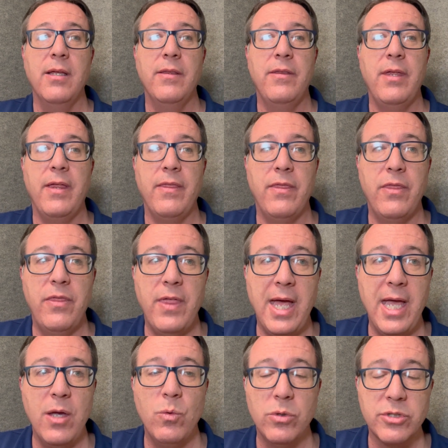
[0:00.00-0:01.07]
that
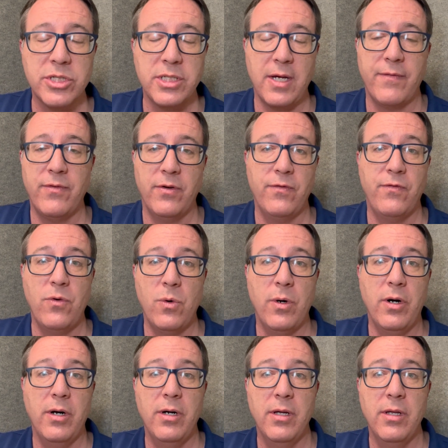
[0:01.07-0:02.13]
they will suffer
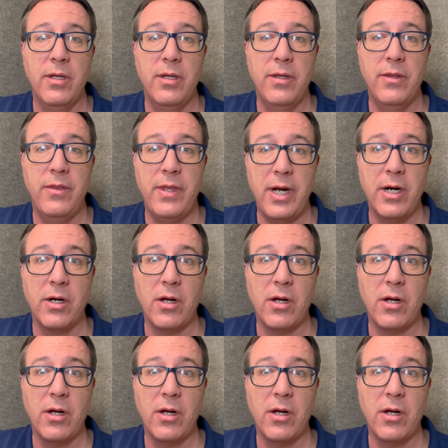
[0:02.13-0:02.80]
for their